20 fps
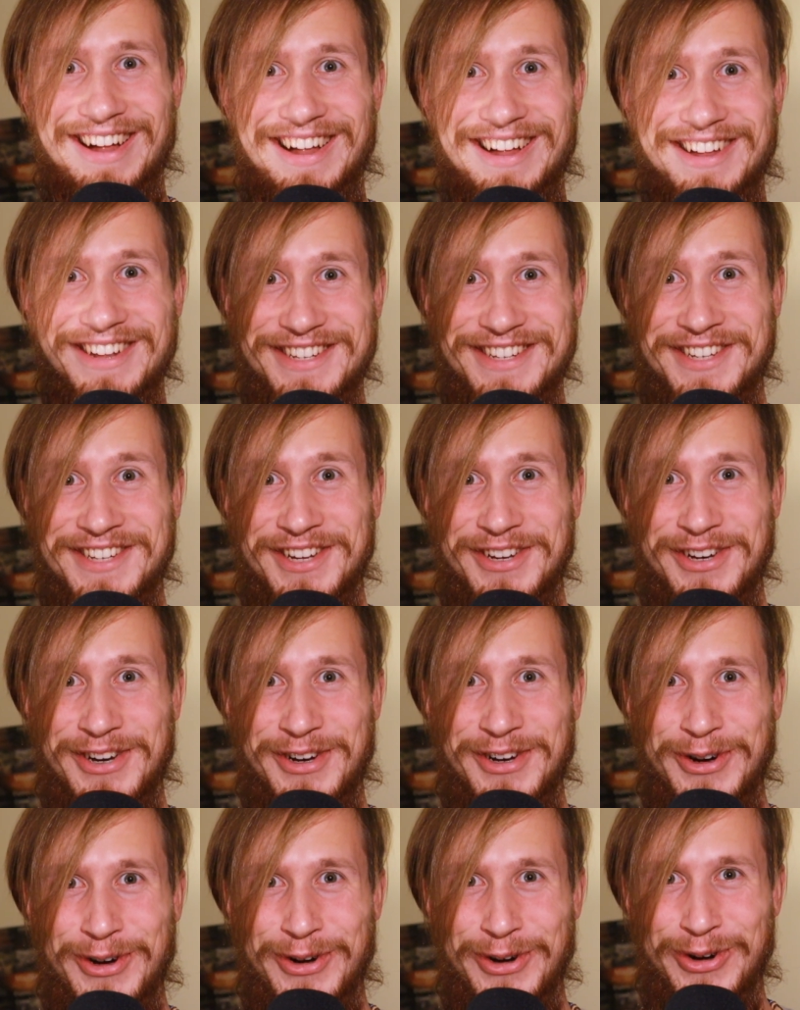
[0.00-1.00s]

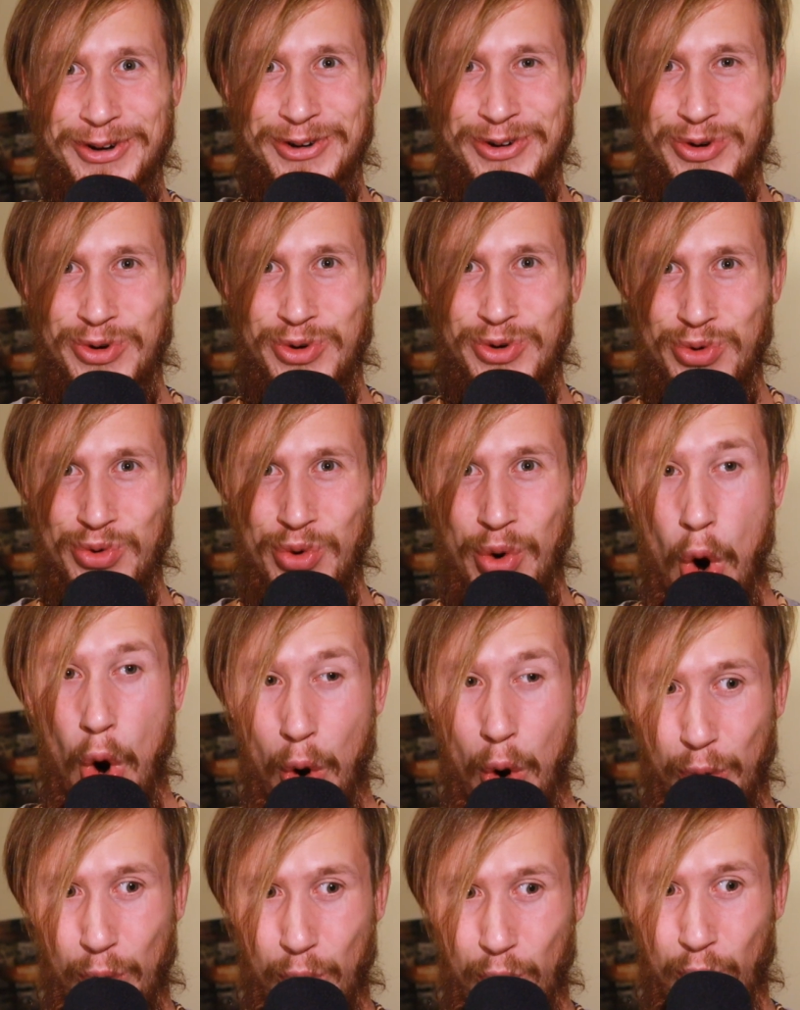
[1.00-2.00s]
So,
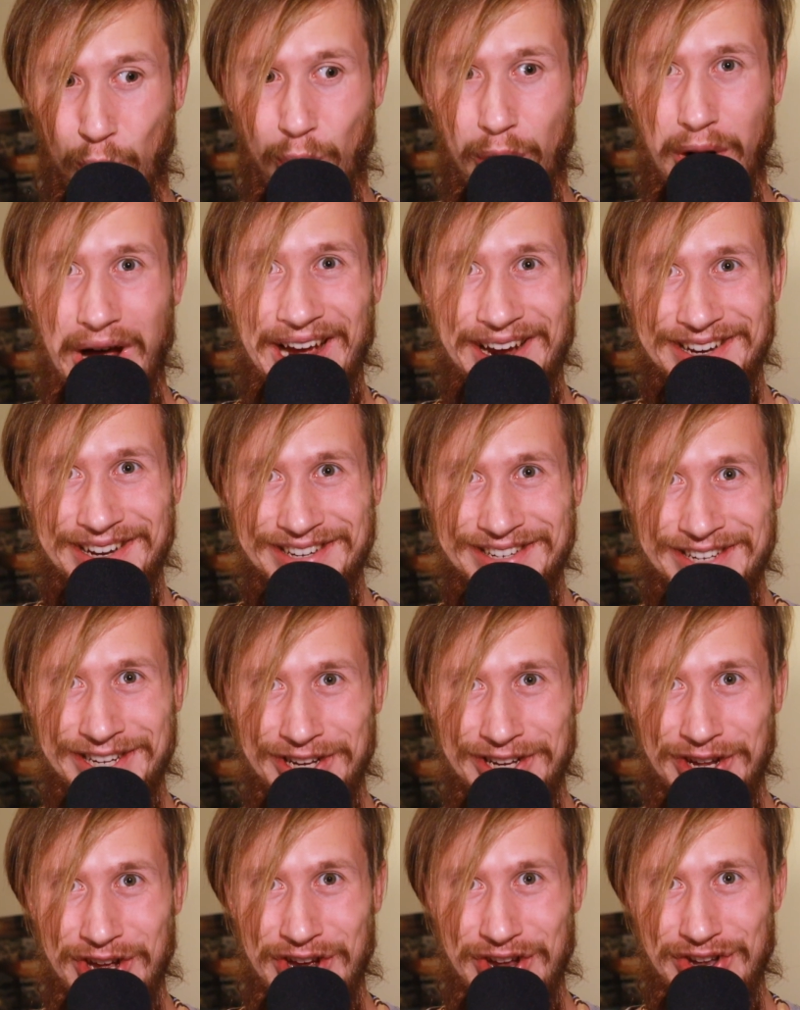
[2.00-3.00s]
alrighty
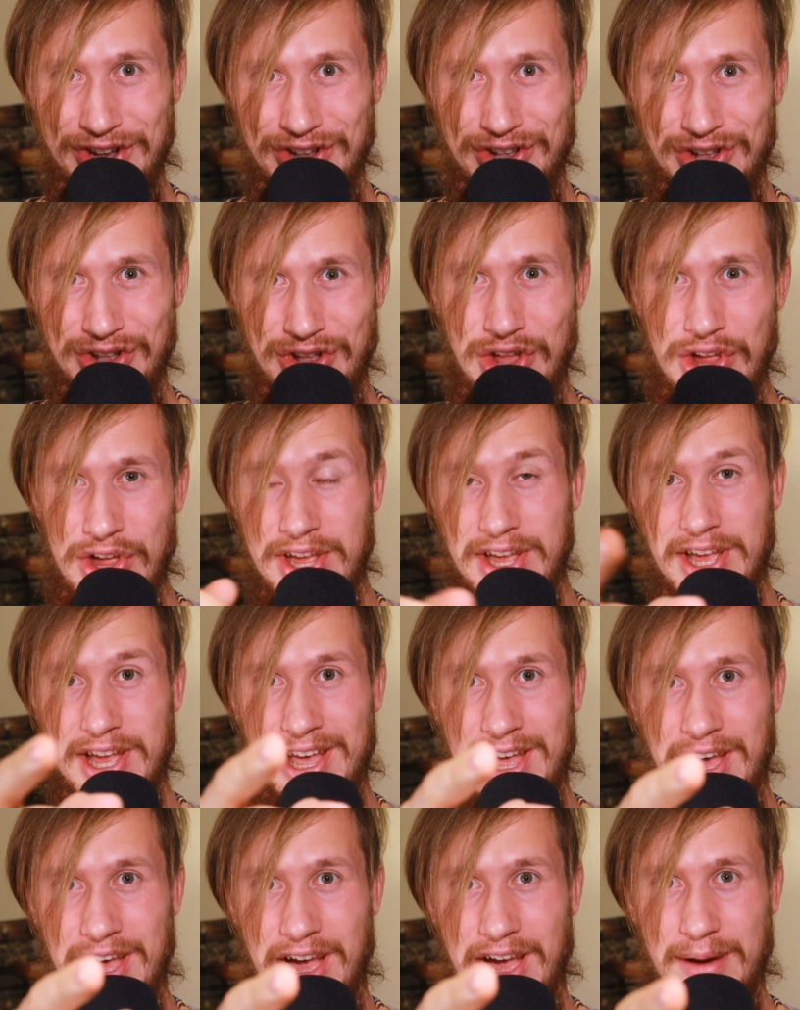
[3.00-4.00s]
then.
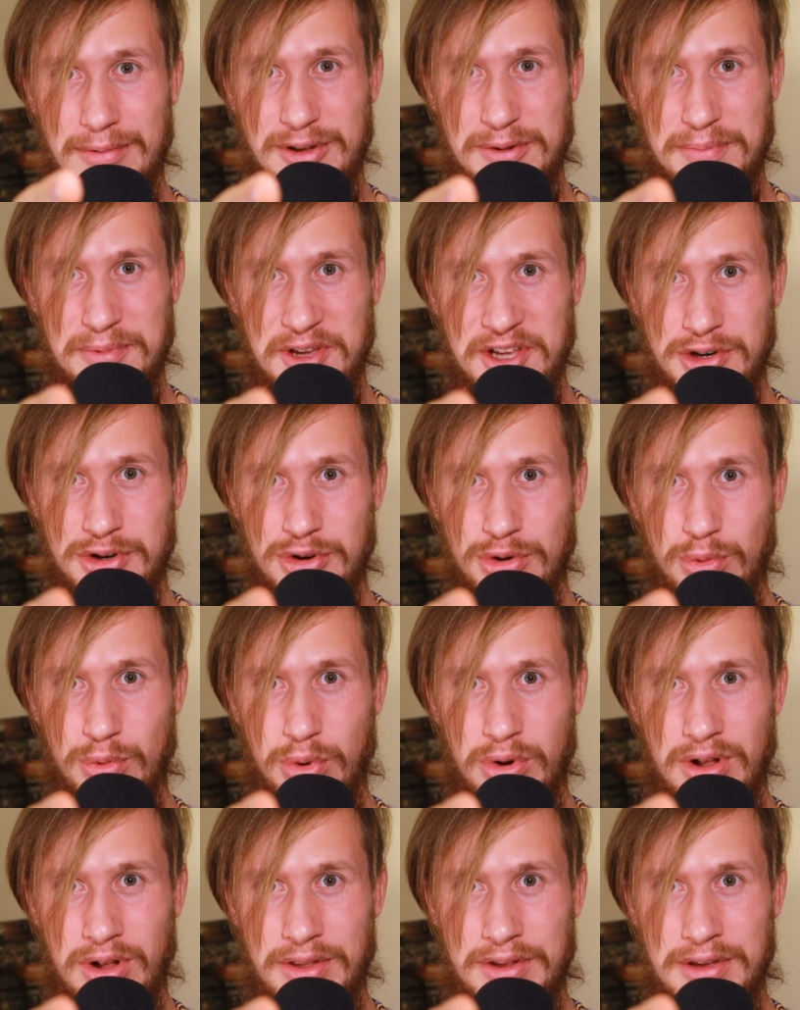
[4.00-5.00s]
I'm speaking to the
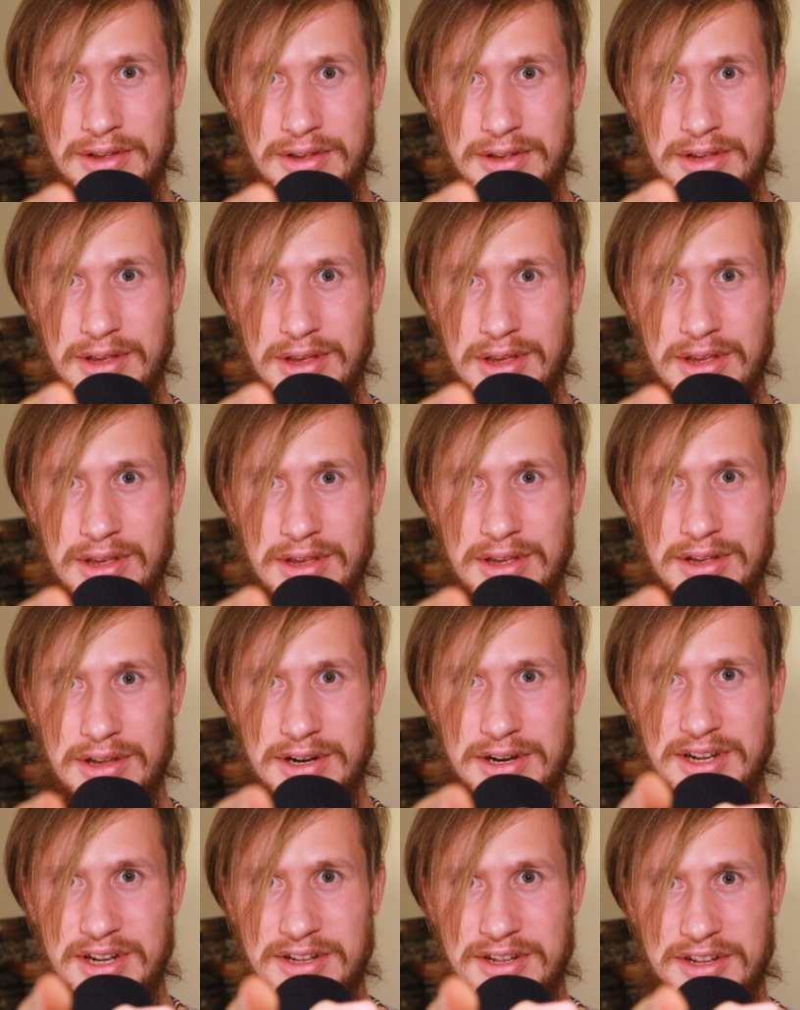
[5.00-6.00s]
world.
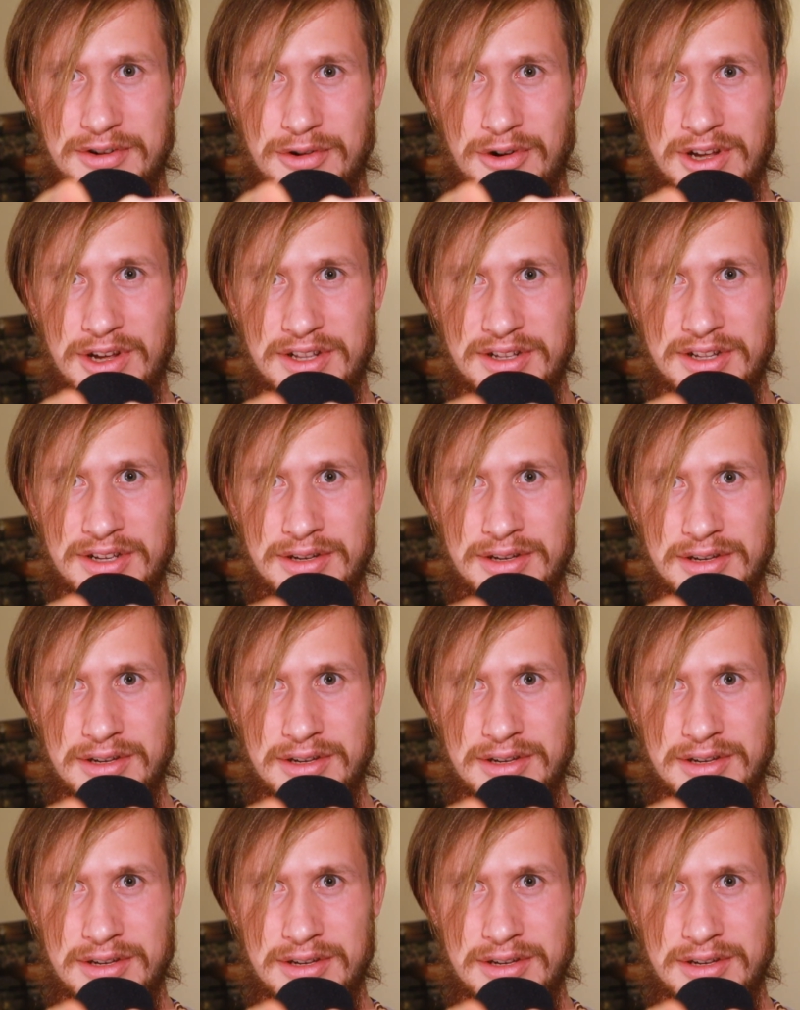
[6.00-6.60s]
This is crazy.